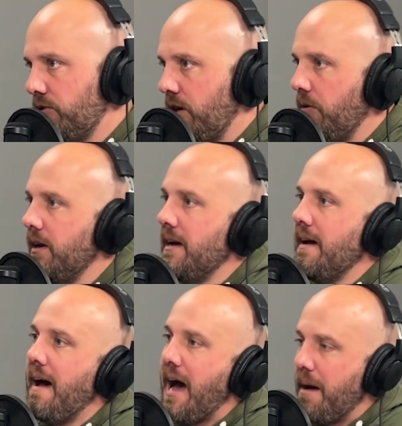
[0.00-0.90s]
So
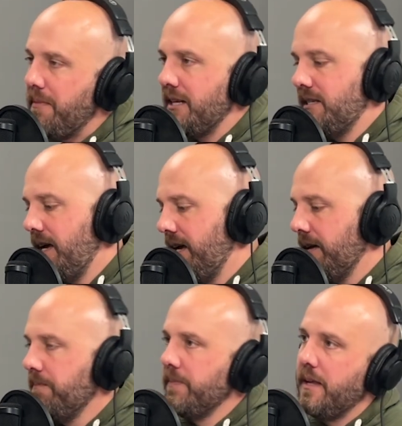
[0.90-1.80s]
I'm not
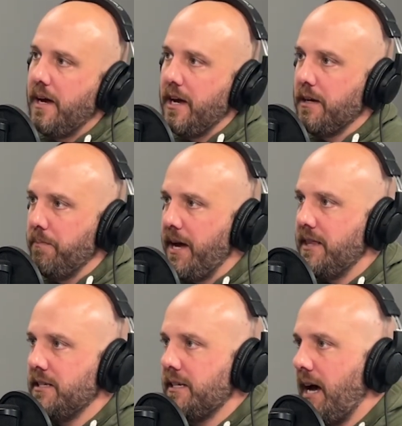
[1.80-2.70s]
saying I can pay
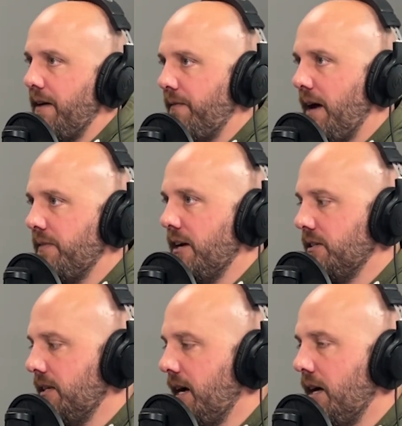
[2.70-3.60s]
this guy
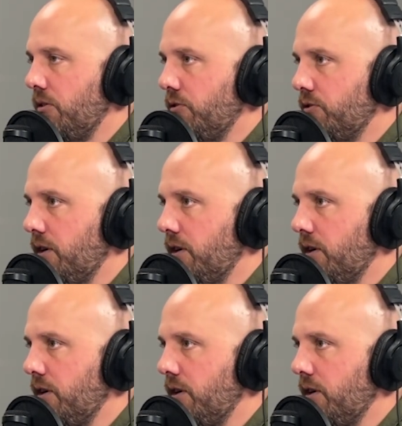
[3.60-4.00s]
$5,000.